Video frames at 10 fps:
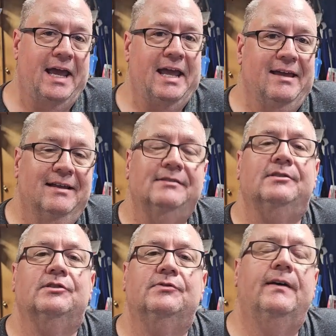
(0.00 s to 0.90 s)
Hey,
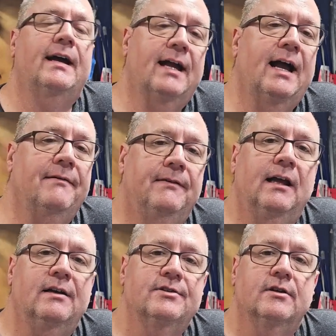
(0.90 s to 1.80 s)
this is Fat Guy
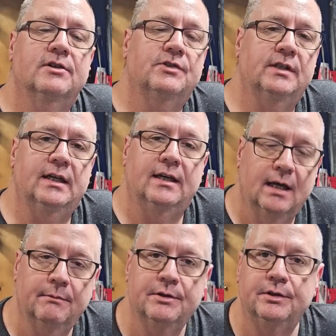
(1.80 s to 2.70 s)
Flies RC
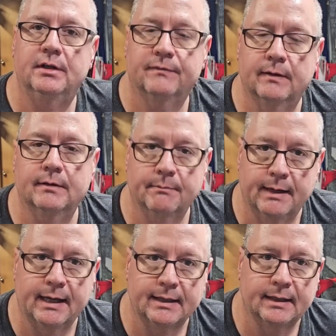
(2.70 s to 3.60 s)
coming to you from the
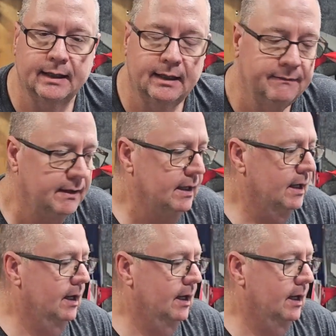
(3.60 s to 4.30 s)
man cave.